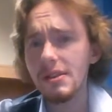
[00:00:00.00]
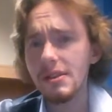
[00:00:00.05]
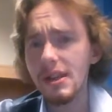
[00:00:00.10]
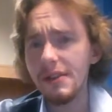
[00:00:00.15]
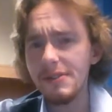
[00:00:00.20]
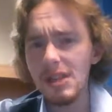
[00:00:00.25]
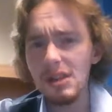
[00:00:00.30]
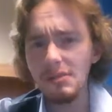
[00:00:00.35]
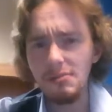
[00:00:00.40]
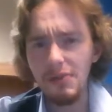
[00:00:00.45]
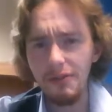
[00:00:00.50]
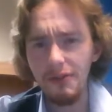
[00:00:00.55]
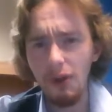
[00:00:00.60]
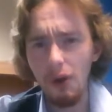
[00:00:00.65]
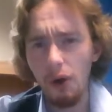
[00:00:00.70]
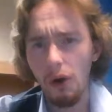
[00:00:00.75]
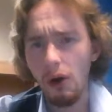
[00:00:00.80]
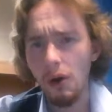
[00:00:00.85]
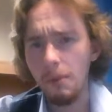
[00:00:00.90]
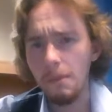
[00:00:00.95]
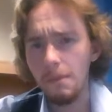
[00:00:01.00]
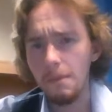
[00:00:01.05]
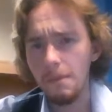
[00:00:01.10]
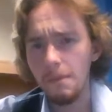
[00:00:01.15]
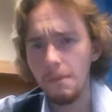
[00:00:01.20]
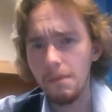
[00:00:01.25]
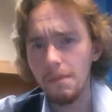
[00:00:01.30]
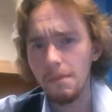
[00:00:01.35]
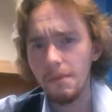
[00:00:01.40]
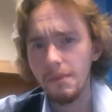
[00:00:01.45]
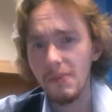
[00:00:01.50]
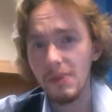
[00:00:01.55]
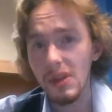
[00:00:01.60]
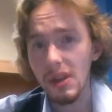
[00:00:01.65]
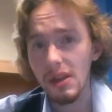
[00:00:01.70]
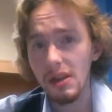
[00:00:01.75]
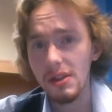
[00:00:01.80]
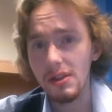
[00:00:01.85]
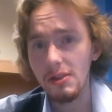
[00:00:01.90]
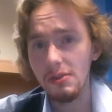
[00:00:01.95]
never done before.
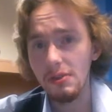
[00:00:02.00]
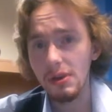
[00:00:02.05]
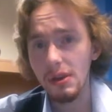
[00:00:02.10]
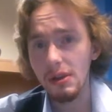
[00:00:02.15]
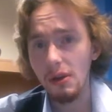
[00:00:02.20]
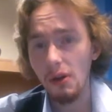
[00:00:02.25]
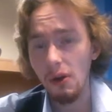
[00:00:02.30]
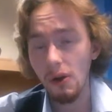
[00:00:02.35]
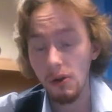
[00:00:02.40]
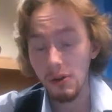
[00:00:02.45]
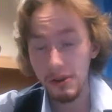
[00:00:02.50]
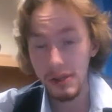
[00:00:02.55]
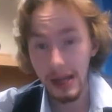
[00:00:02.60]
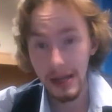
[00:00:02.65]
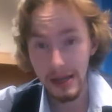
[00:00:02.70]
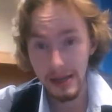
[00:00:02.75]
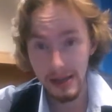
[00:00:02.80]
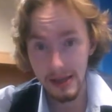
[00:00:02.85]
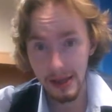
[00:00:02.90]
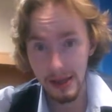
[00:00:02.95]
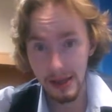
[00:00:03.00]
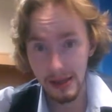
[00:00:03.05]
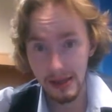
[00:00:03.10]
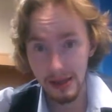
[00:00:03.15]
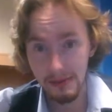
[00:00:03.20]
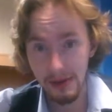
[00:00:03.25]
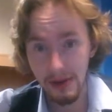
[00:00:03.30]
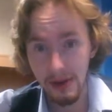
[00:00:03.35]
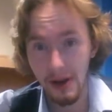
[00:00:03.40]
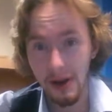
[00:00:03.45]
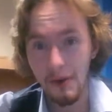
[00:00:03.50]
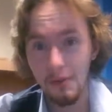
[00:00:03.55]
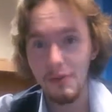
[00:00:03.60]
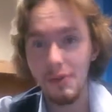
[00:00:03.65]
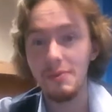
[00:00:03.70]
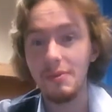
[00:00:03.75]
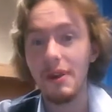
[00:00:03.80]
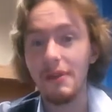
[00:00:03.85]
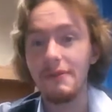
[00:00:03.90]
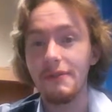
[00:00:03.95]
I'm going to do an all-nighter, as it were,
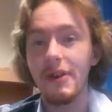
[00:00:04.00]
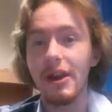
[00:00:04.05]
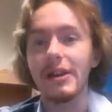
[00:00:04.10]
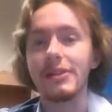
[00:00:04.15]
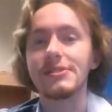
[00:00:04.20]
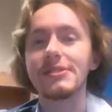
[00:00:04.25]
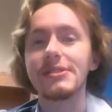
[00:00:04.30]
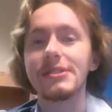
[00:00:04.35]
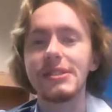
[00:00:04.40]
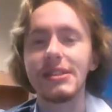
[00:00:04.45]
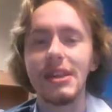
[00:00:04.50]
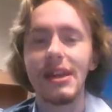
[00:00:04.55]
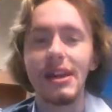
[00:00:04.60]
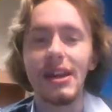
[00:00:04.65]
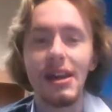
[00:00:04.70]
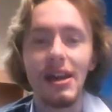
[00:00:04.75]
with my friends,